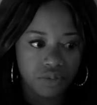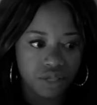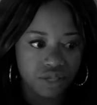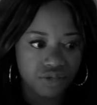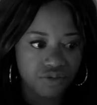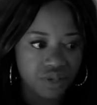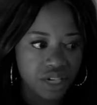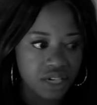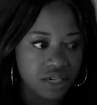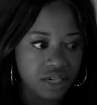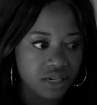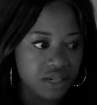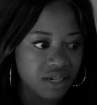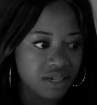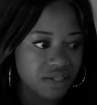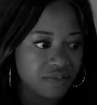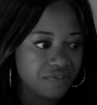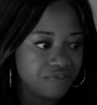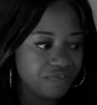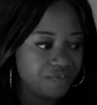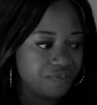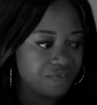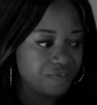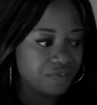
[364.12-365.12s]
Misread
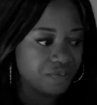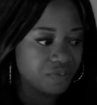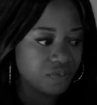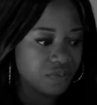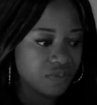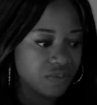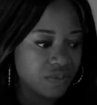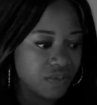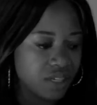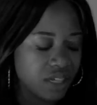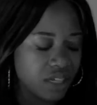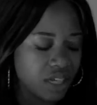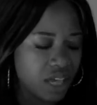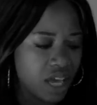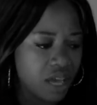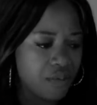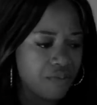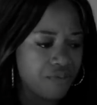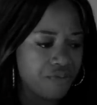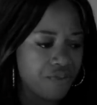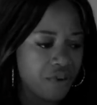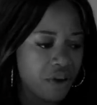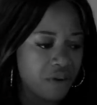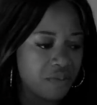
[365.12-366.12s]

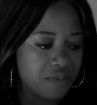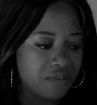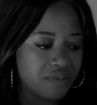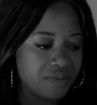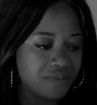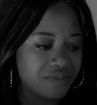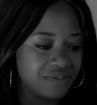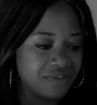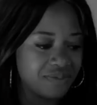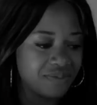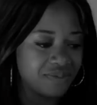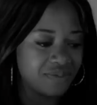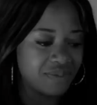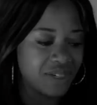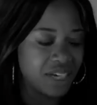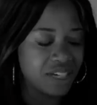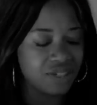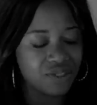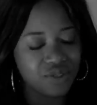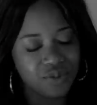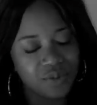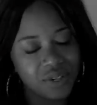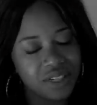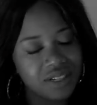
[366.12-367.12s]
came from, I
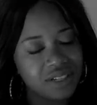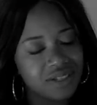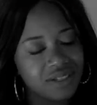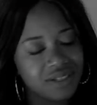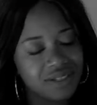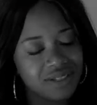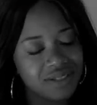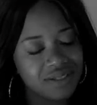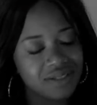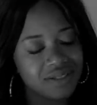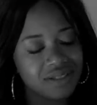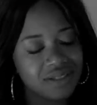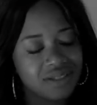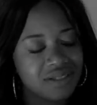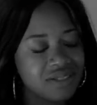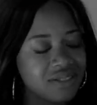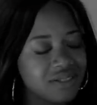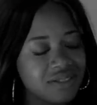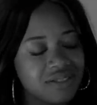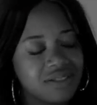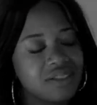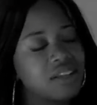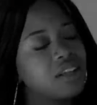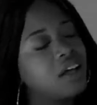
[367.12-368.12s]
used to wear this
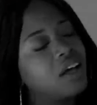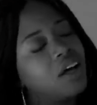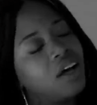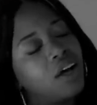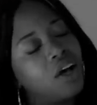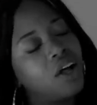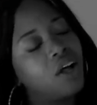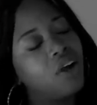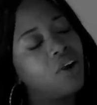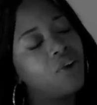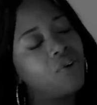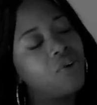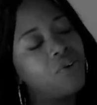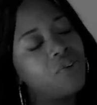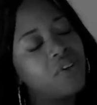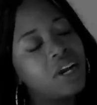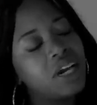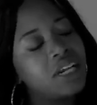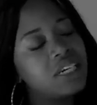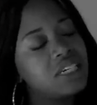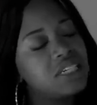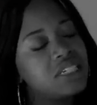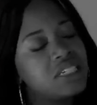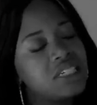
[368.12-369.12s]

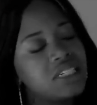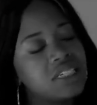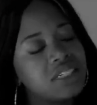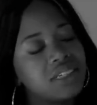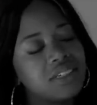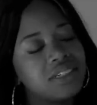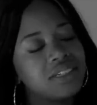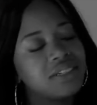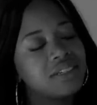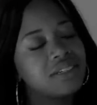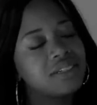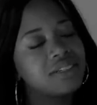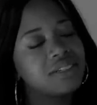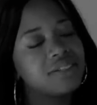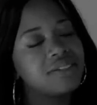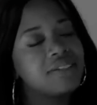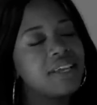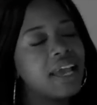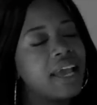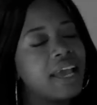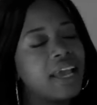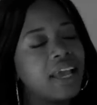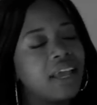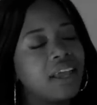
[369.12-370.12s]
red
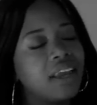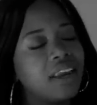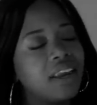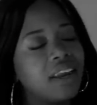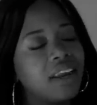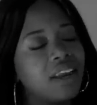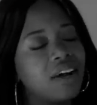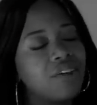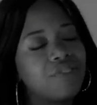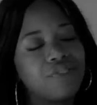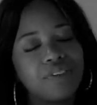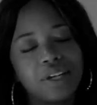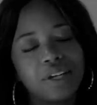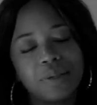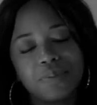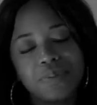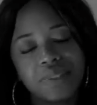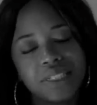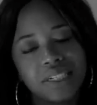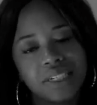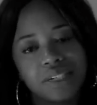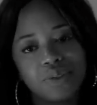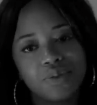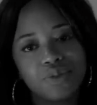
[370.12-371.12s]
stain of
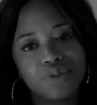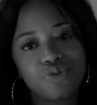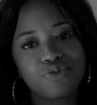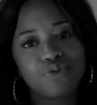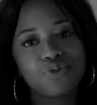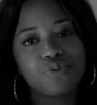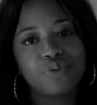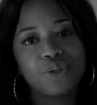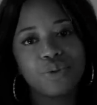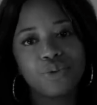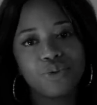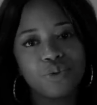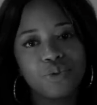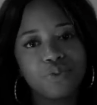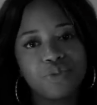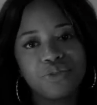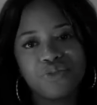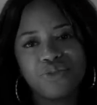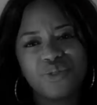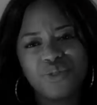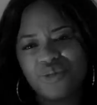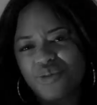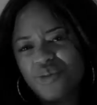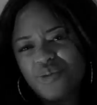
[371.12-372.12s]
lipstick. It was Ruby Woo,
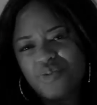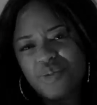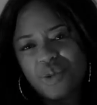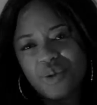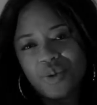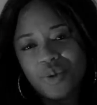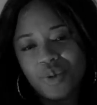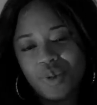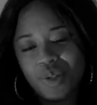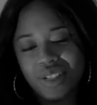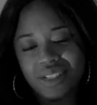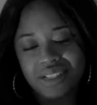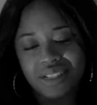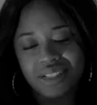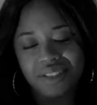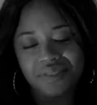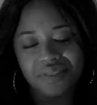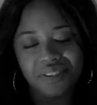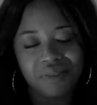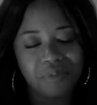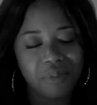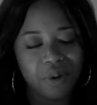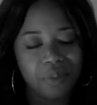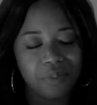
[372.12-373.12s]
before Ruby Woo was
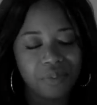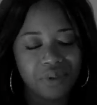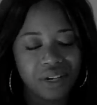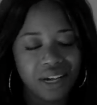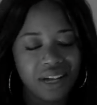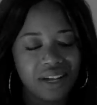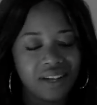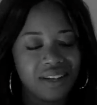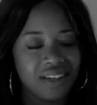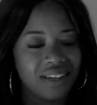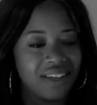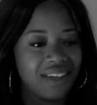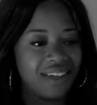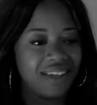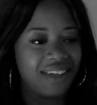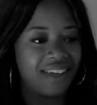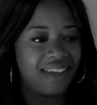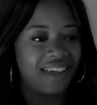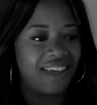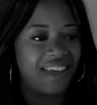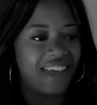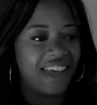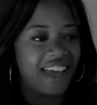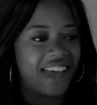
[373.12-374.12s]
even popular.
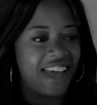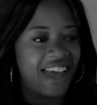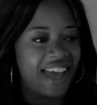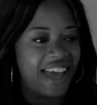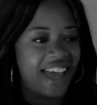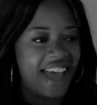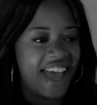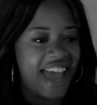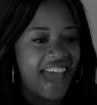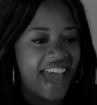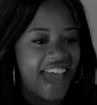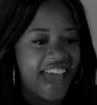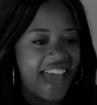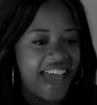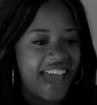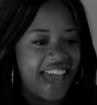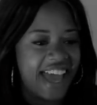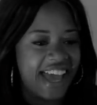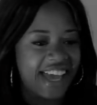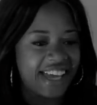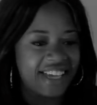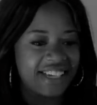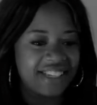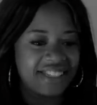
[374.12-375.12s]

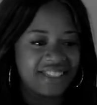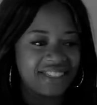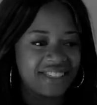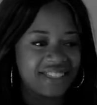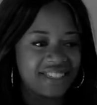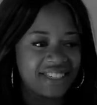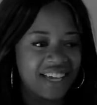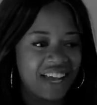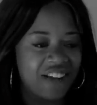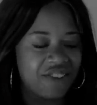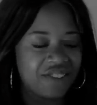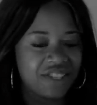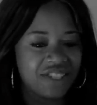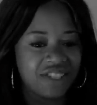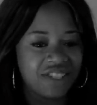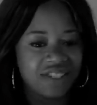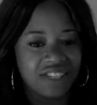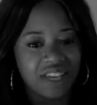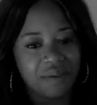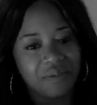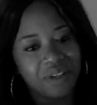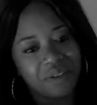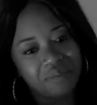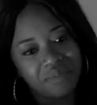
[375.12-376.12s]
And I was just
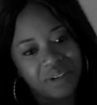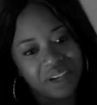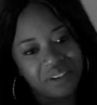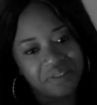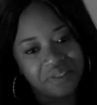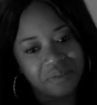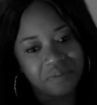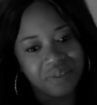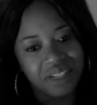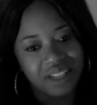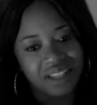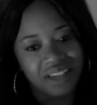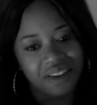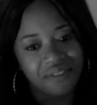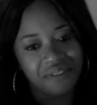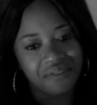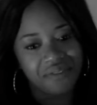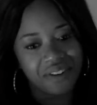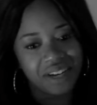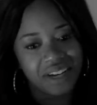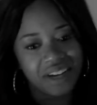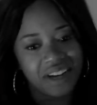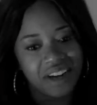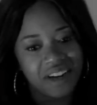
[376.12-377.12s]
coming back from South
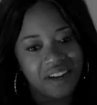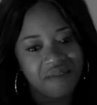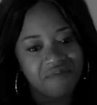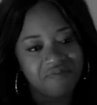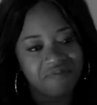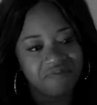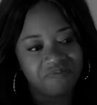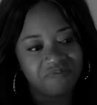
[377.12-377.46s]
Africa.